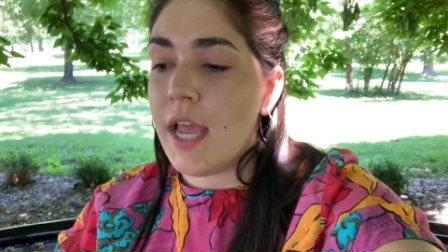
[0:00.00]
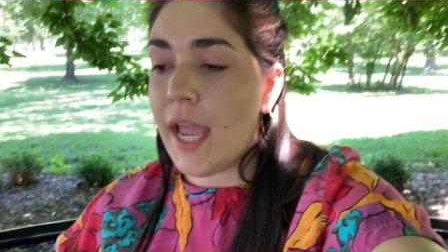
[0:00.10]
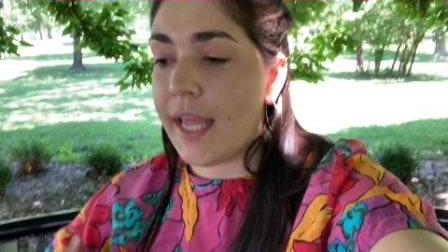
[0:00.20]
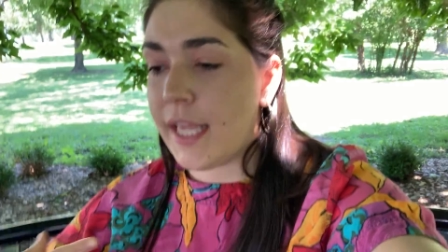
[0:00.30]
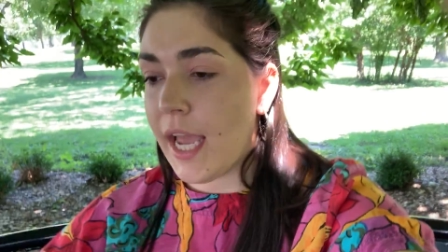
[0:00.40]

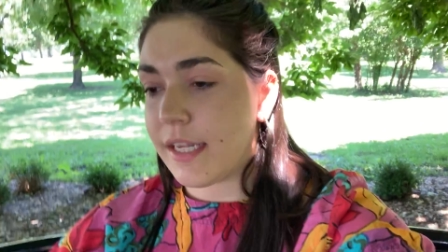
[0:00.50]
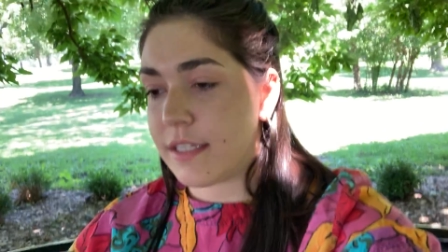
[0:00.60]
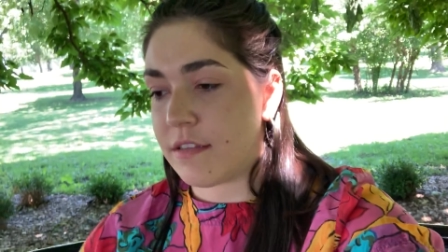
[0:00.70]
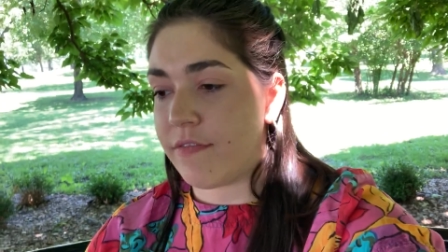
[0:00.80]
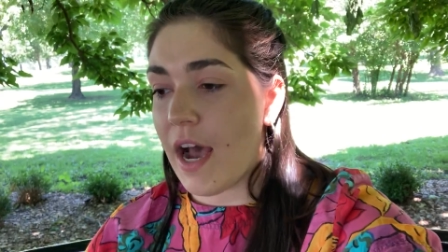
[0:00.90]
and he has
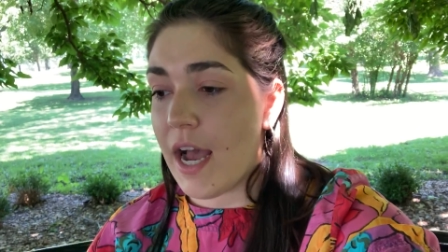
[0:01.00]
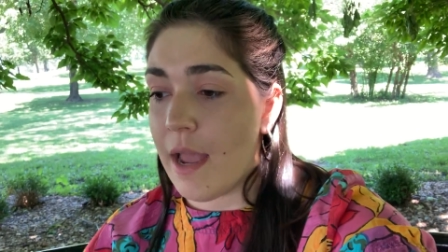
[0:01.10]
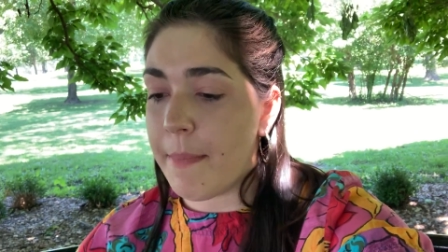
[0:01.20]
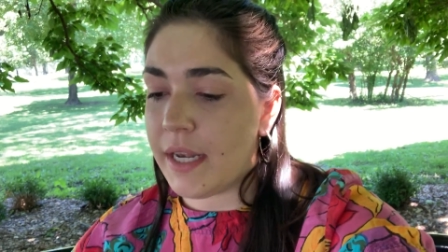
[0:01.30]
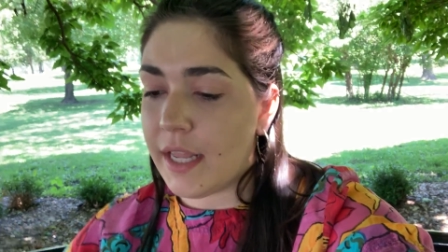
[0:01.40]
this
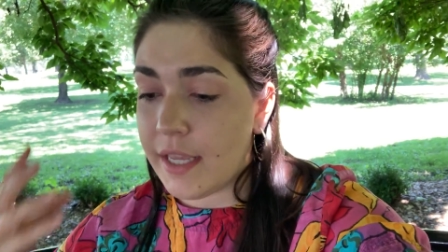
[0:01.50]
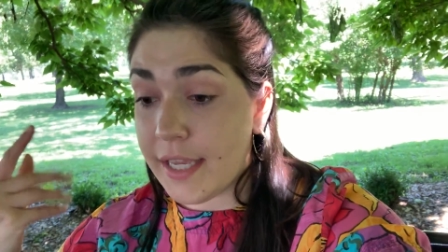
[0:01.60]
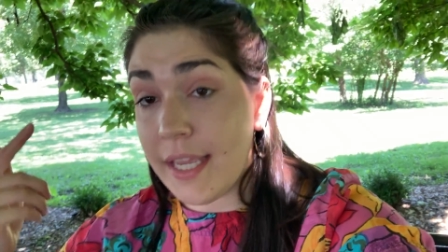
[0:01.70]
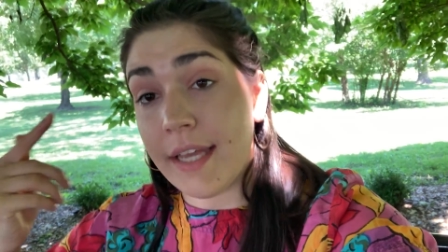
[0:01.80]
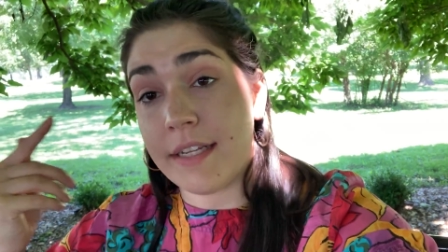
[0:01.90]
vibe and
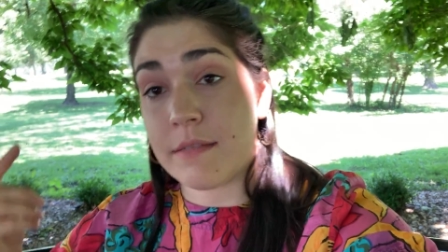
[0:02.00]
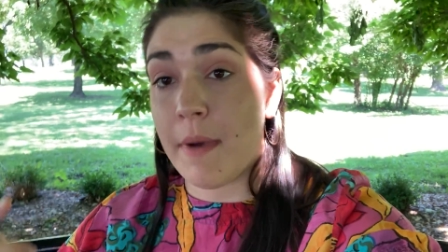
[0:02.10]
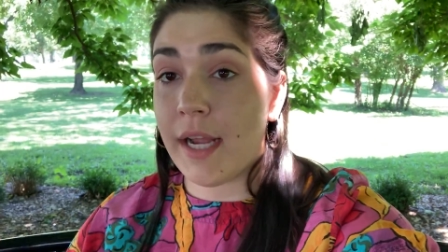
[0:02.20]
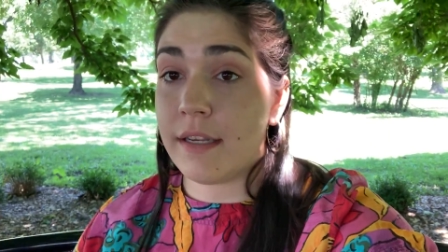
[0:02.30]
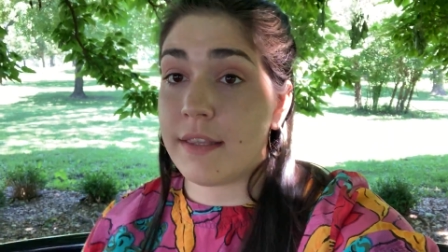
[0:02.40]
he in his
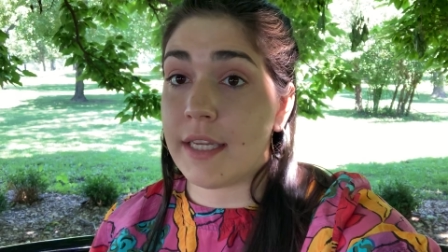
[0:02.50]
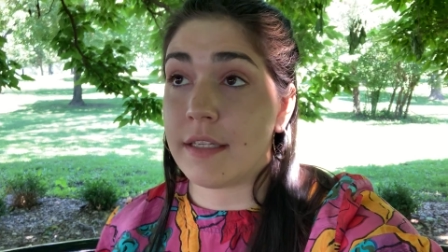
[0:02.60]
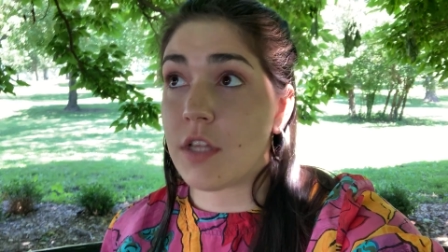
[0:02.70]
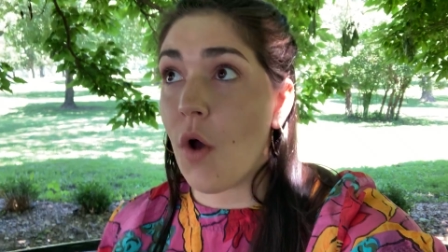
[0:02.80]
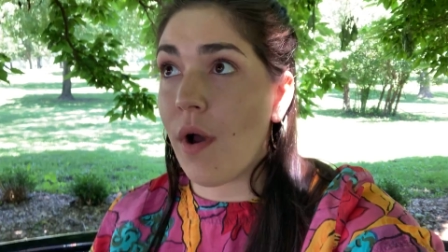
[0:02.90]
mind
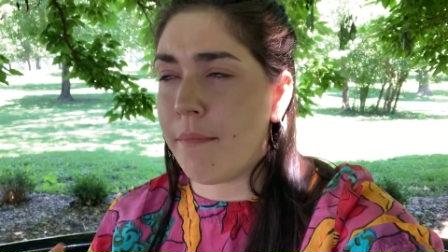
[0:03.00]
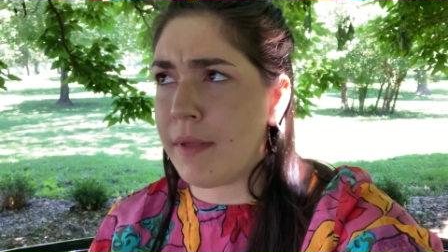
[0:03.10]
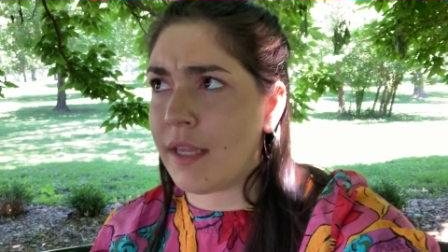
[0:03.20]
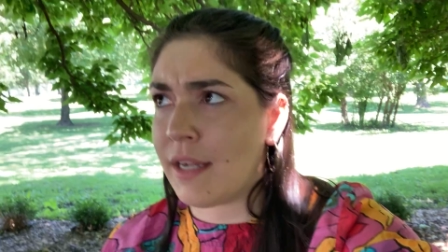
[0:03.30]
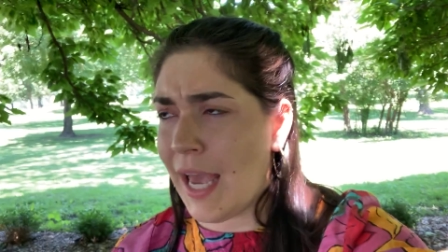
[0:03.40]
thinks oh I'm
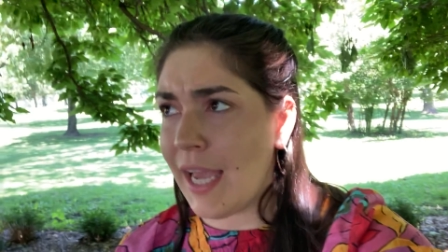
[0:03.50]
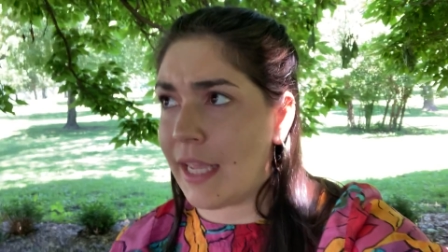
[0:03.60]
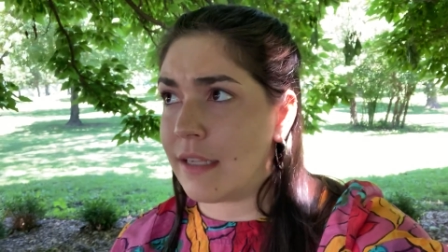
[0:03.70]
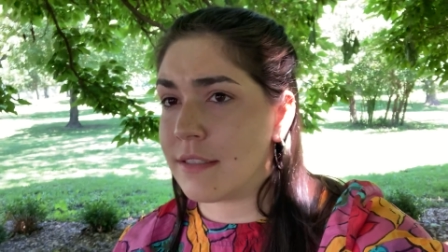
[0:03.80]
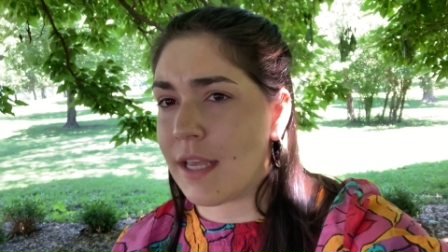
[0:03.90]
being
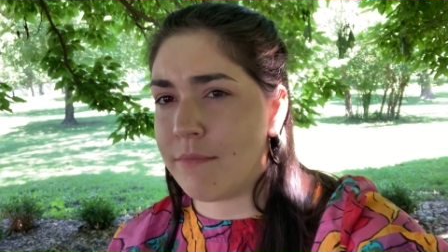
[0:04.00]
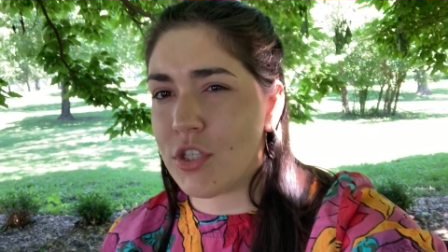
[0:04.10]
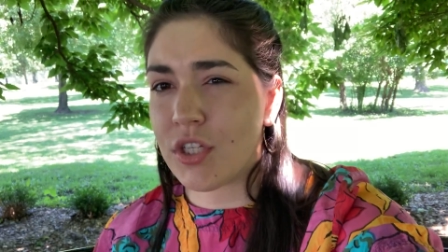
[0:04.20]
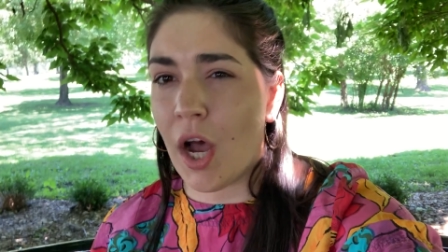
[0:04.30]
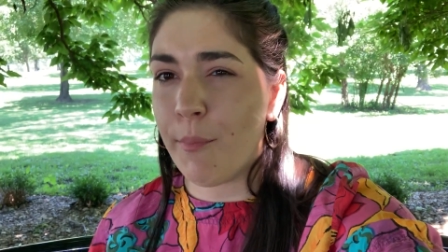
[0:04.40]
nice I'm
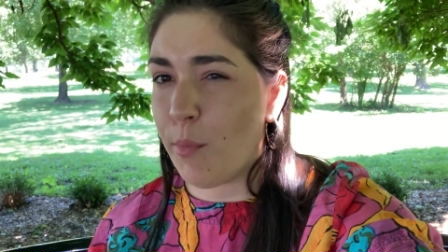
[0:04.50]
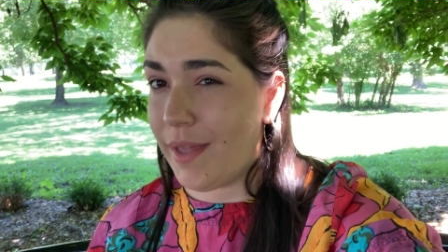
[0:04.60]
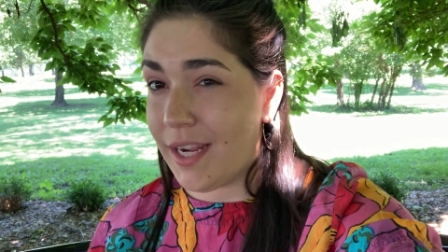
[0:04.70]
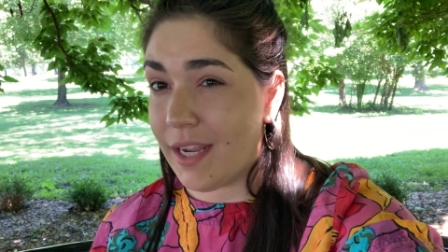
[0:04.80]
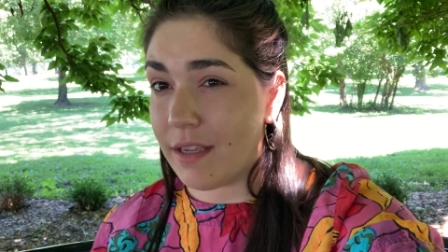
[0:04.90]
just
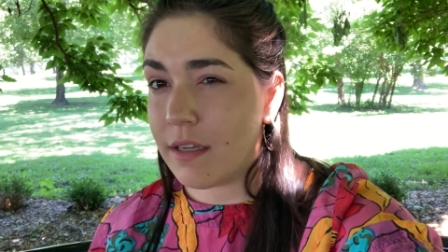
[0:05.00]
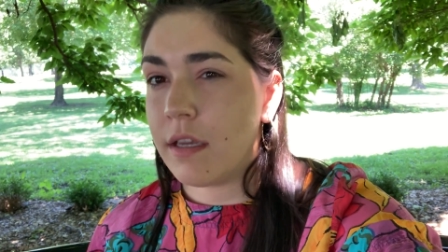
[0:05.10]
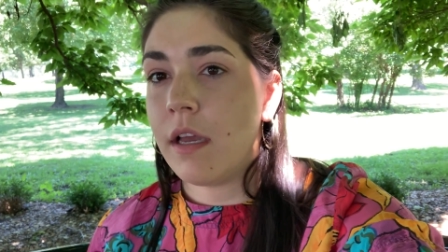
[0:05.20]
complimenting